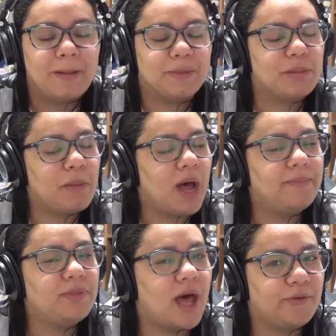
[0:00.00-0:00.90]
But the
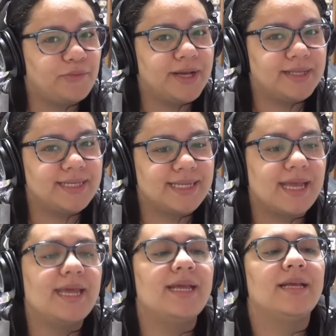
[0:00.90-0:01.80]
mom not really
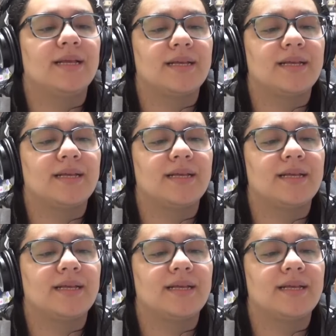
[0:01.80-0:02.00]
saying